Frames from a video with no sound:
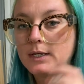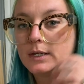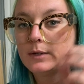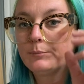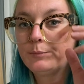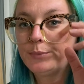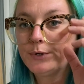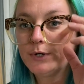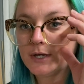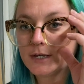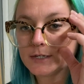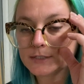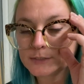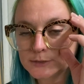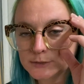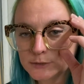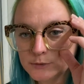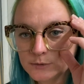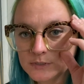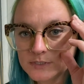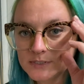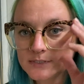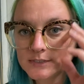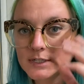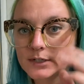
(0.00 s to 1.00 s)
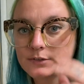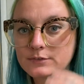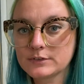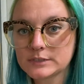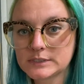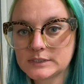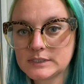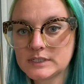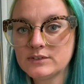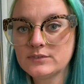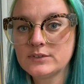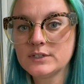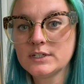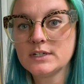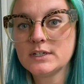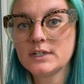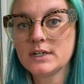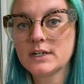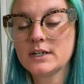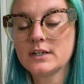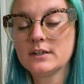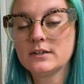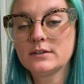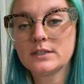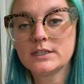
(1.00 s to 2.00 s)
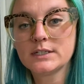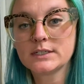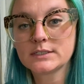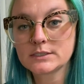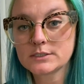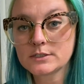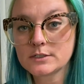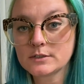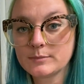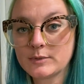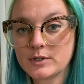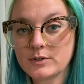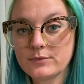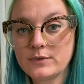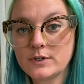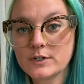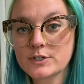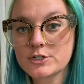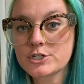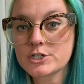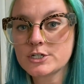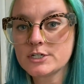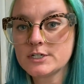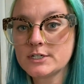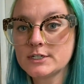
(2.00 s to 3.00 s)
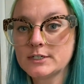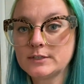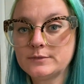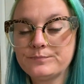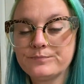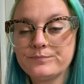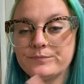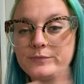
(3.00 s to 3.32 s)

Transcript: but as soon as I received it and things started malfunctioning,